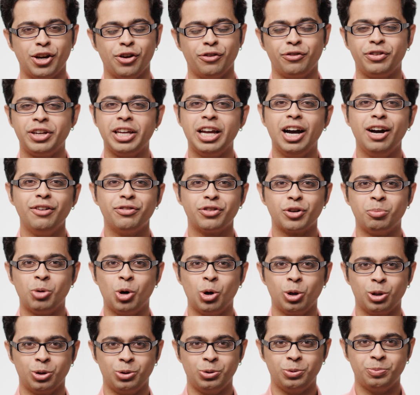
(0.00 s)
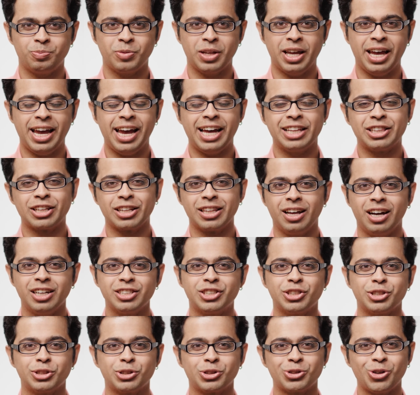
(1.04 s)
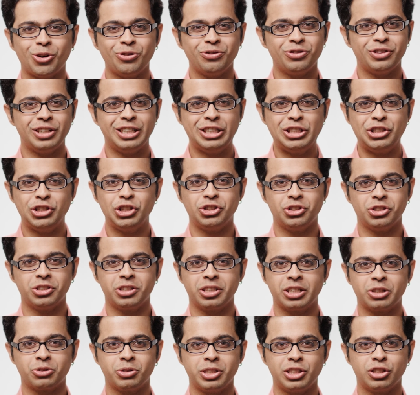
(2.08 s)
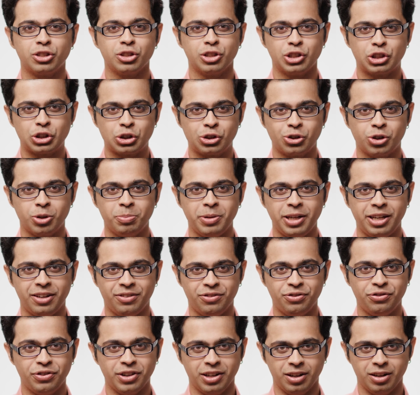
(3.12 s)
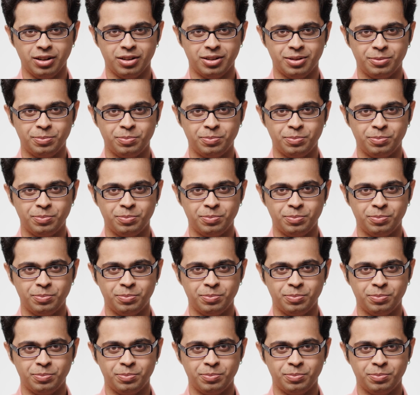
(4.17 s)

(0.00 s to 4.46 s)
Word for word: We are from Oulu and the largest software engineering research group in Finland.